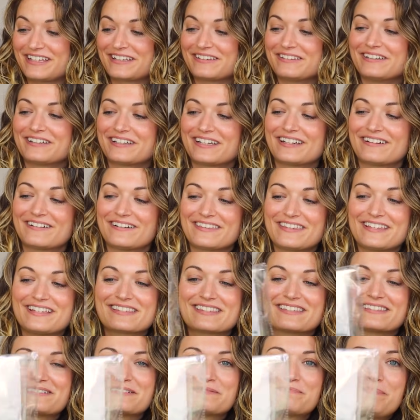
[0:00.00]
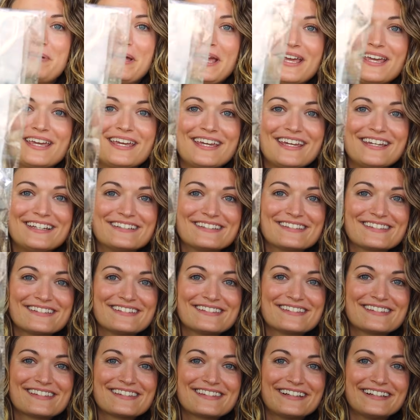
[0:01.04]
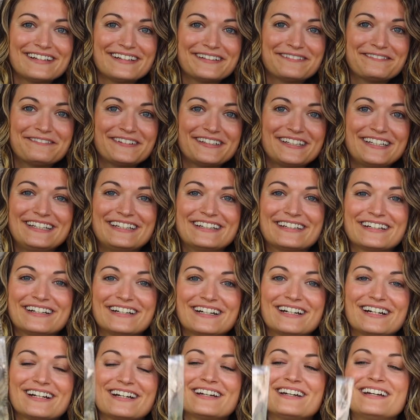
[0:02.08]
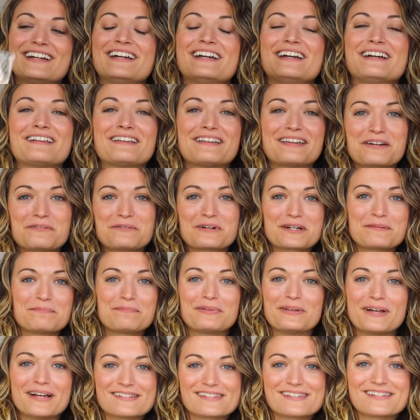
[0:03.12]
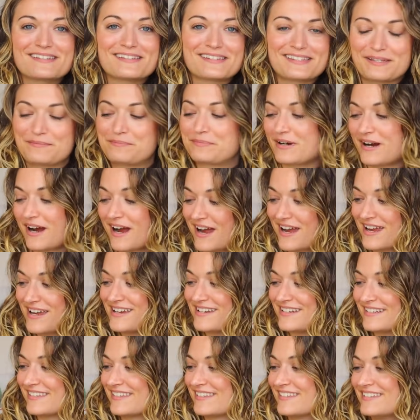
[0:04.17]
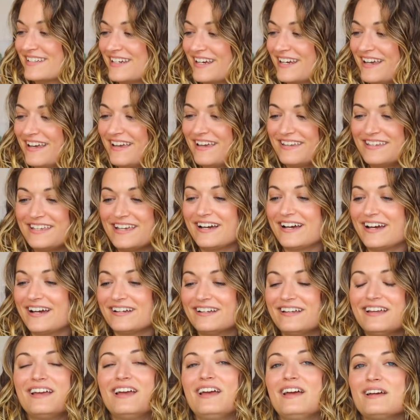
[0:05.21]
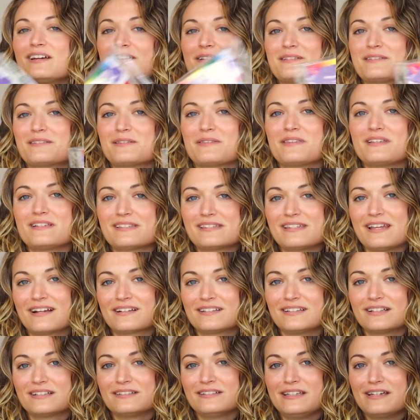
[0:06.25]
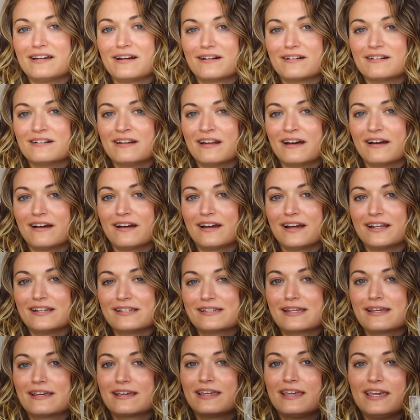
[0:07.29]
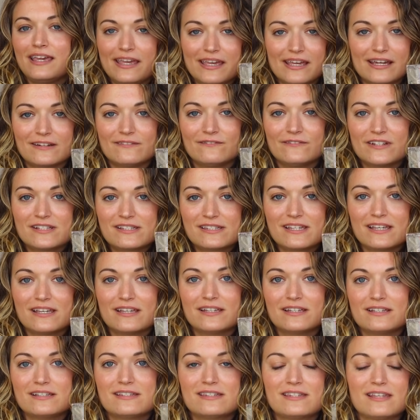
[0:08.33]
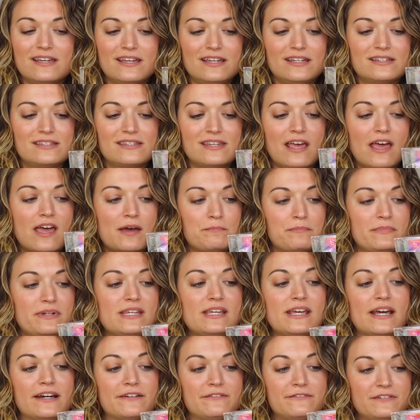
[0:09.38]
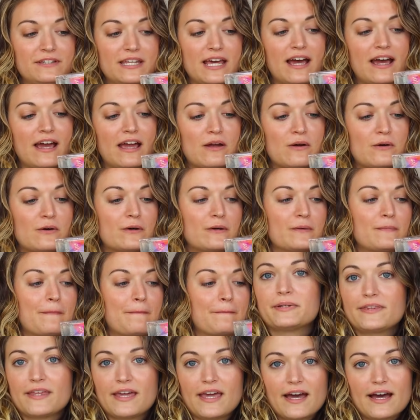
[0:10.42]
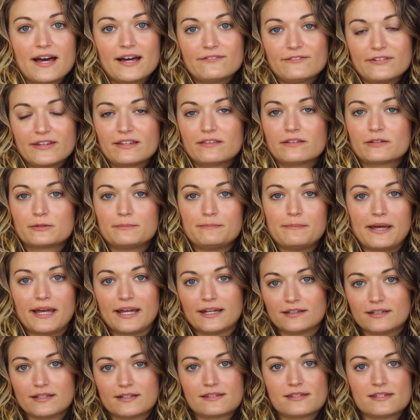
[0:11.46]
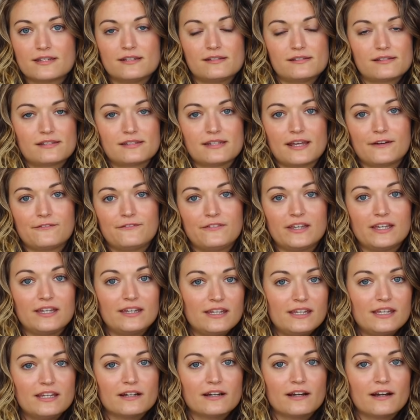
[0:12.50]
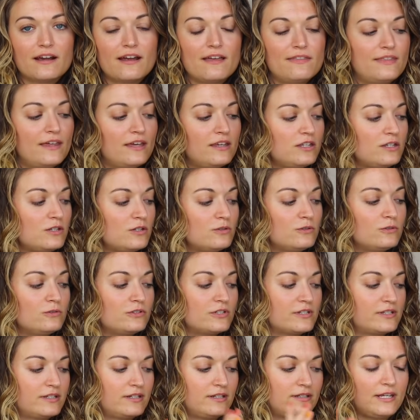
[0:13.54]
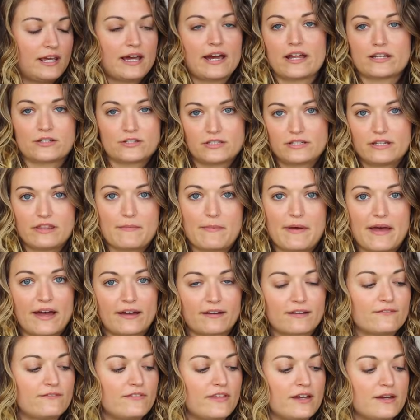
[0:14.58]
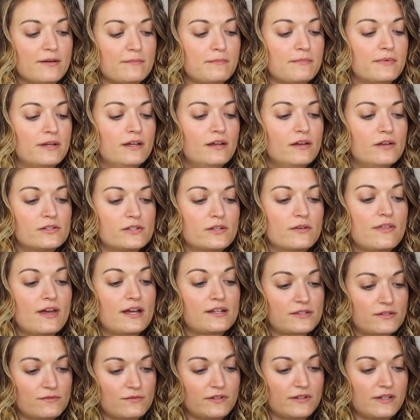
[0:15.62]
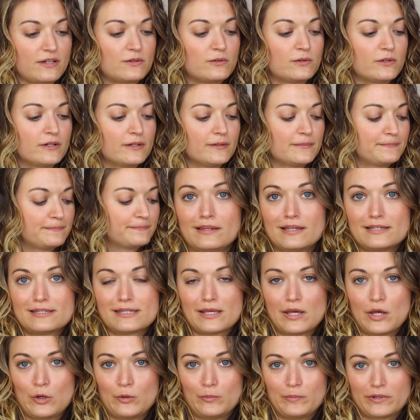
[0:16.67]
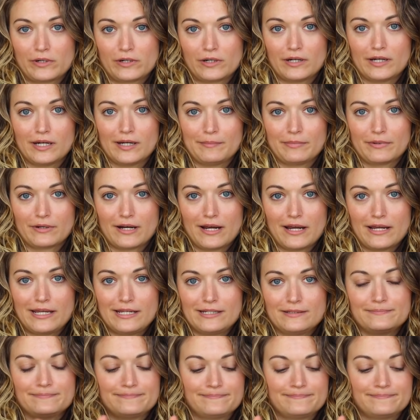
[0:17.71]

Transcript: Like look at all these little paints and stuff in here. Like what a pleasant surprise. Yeah, so these technically are not canvases, it's MDF tile, but they have like little magnets and stuff in here that you just attach to the back of them. So that's really cool. Let's open her up, all right?